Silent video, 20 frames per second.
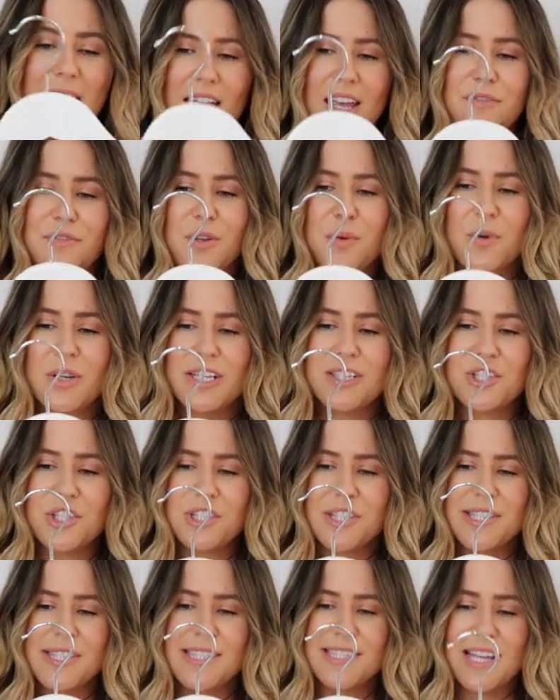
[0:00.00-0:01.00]
yeah, if you're wanting to
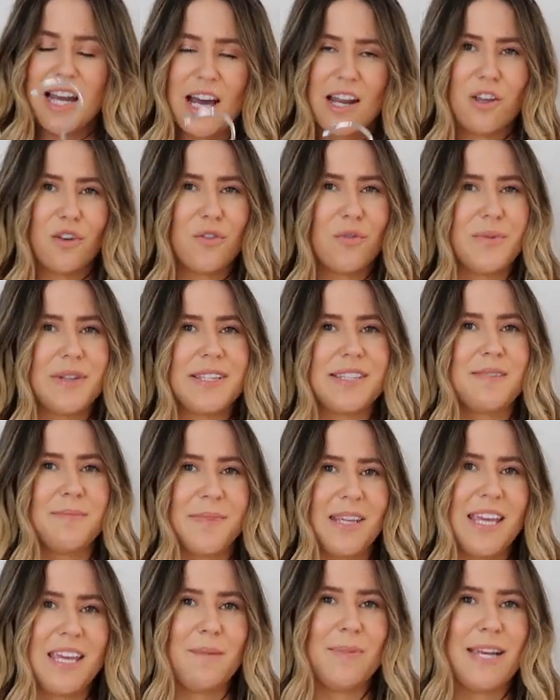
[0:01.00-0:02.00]
just start off with
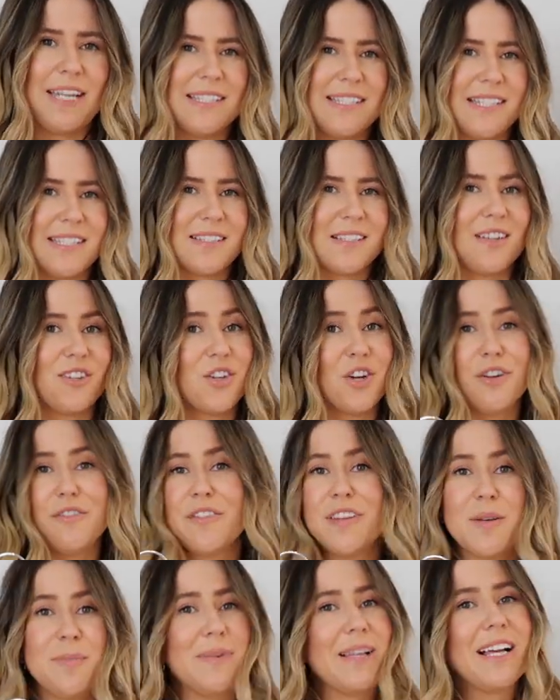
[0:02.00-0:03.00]
some key basics, I'd go
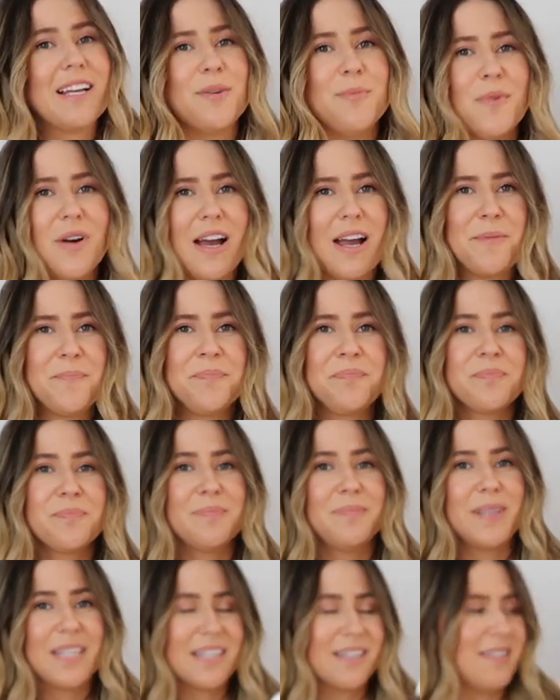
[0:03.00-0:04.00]
for the black and white,
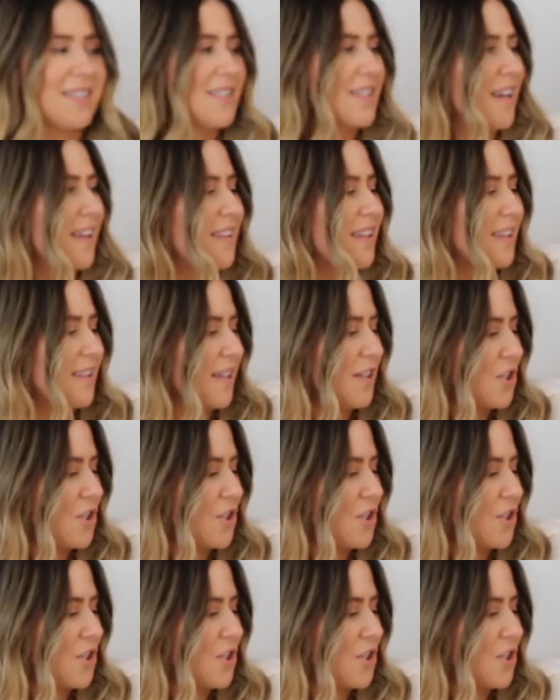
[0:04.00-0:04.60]
because I think